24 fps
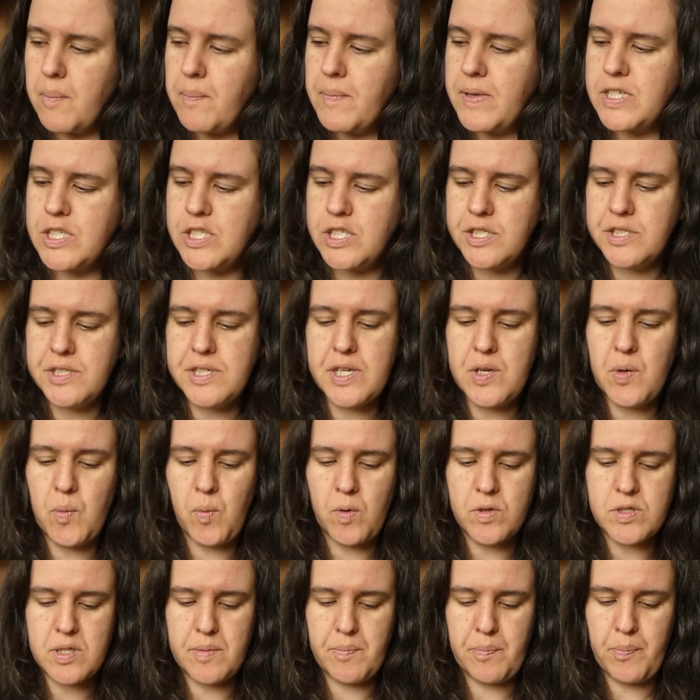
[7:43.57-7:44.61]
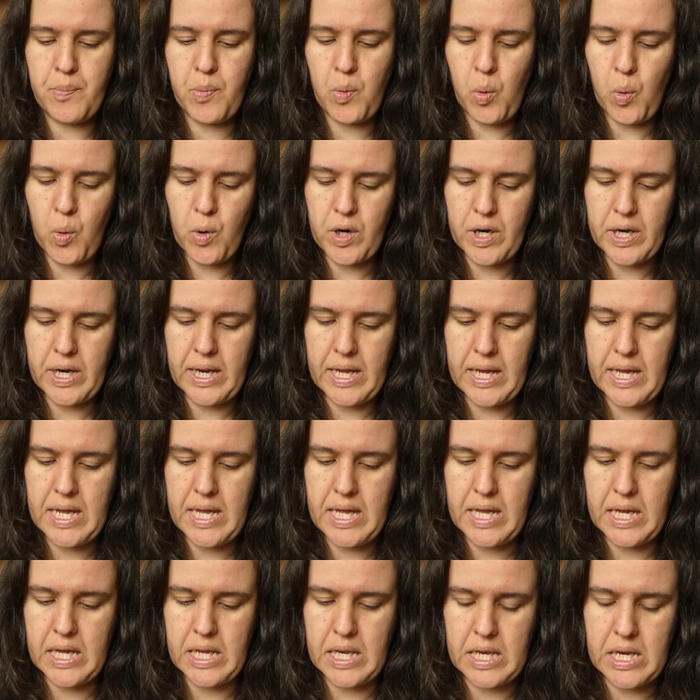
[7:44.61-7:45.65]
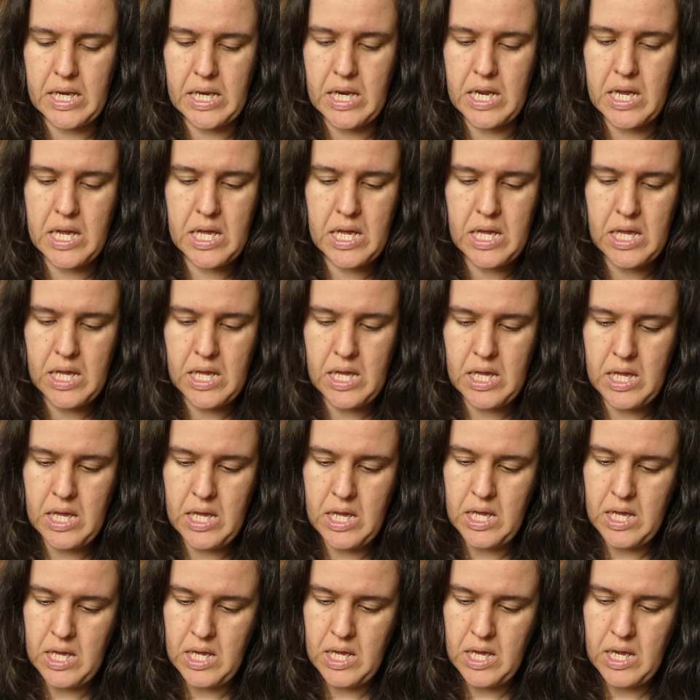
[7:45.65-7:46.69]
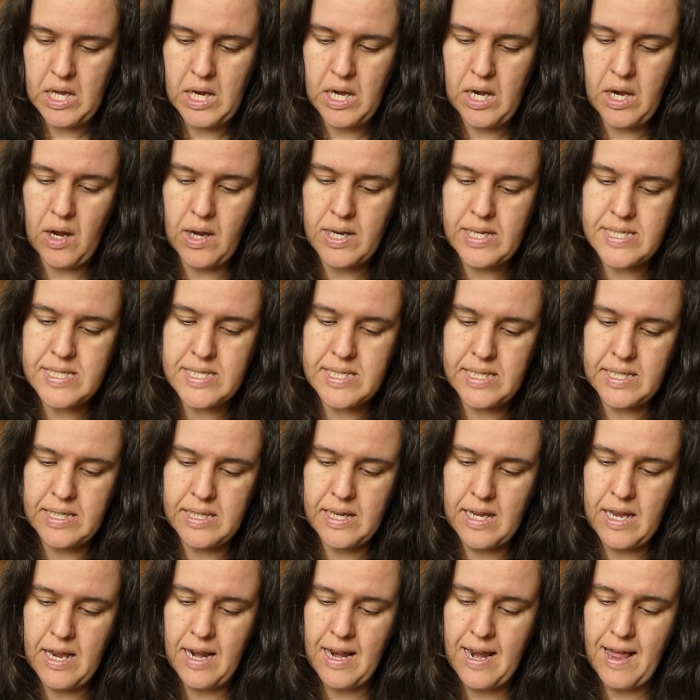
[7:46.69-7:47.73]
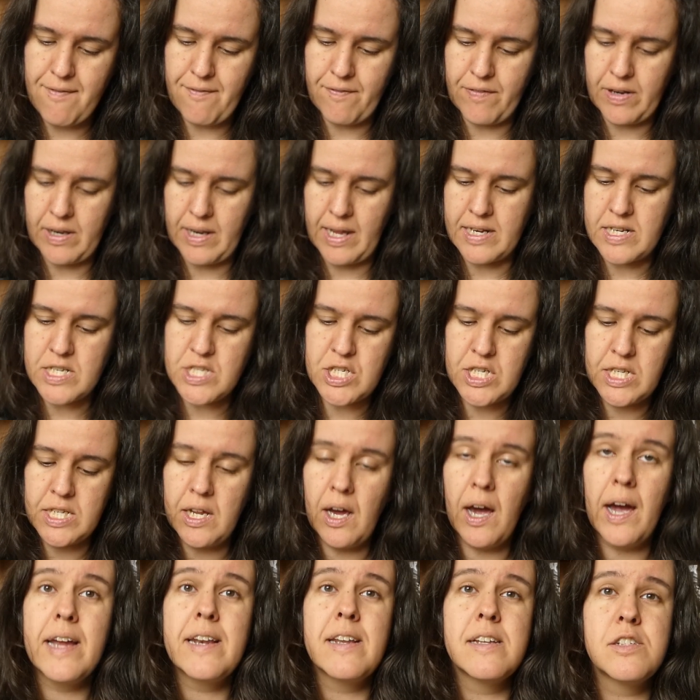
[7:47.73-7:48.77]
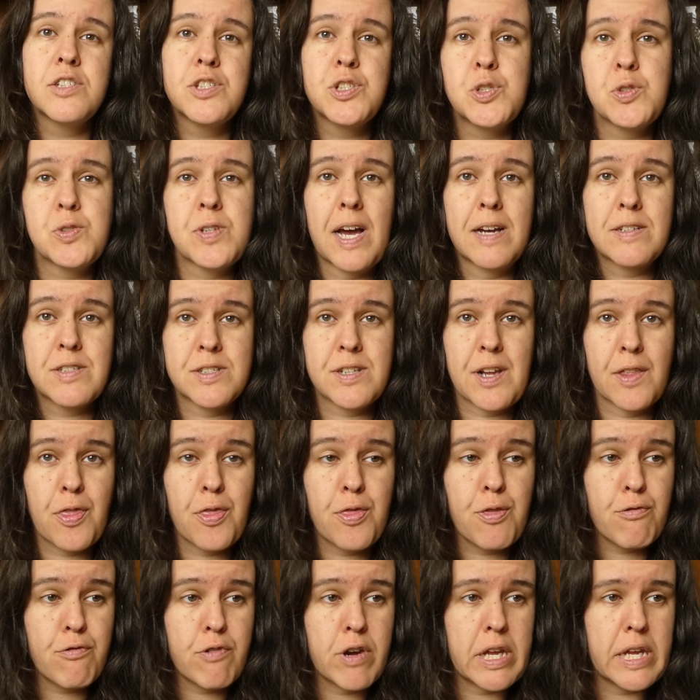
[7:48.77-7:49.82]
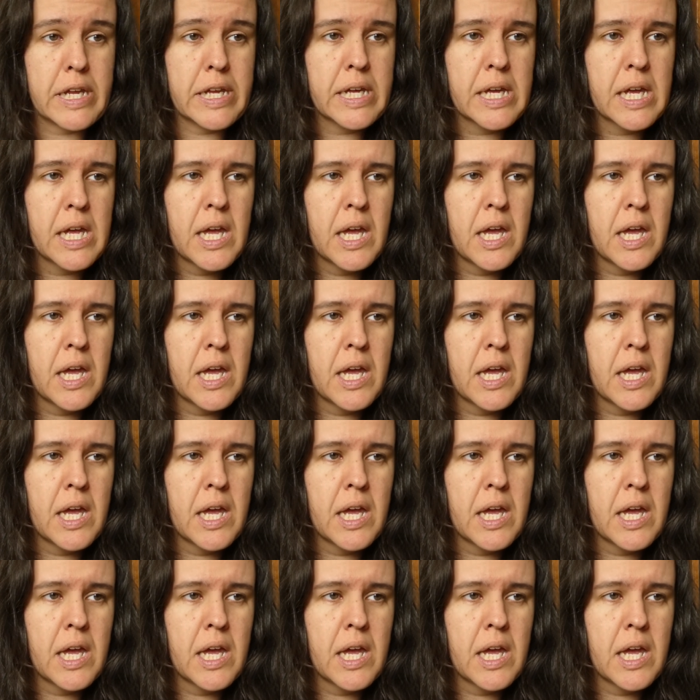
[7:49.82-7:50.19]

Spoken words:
She was born in 1911 and she died in 2003.